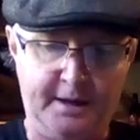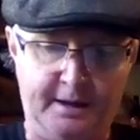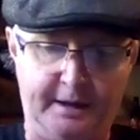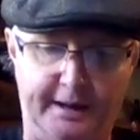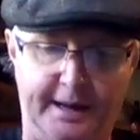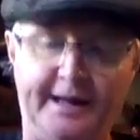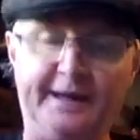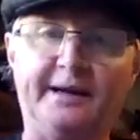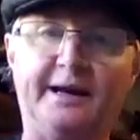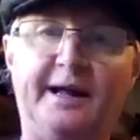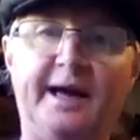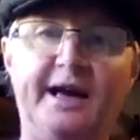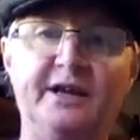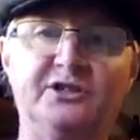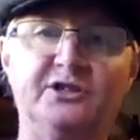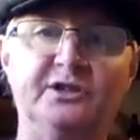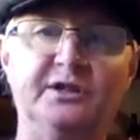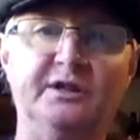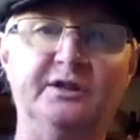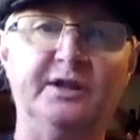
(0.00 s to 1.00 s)
lactic
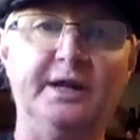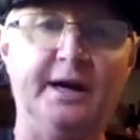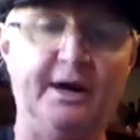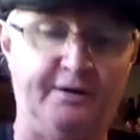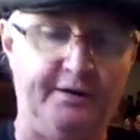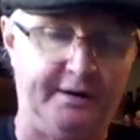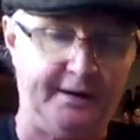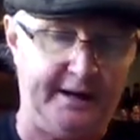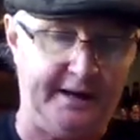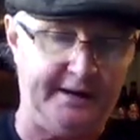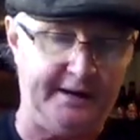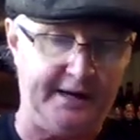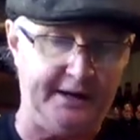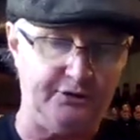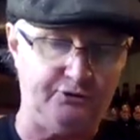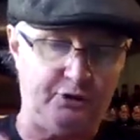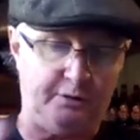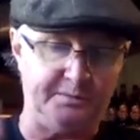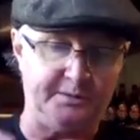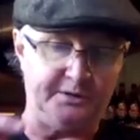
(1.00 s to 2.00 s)
acid in there, and
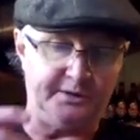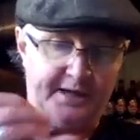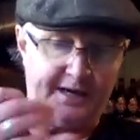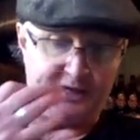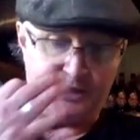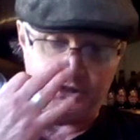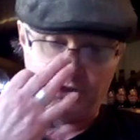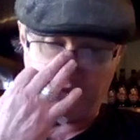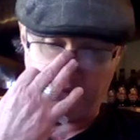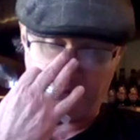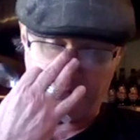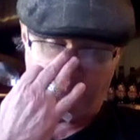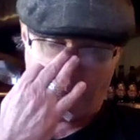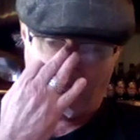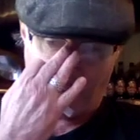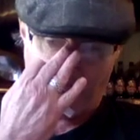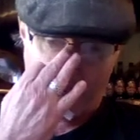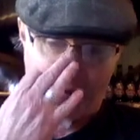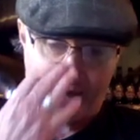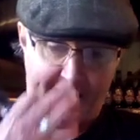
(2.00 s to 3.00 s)
that dropped it down to
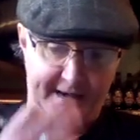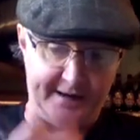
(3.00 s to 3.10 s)
6.8.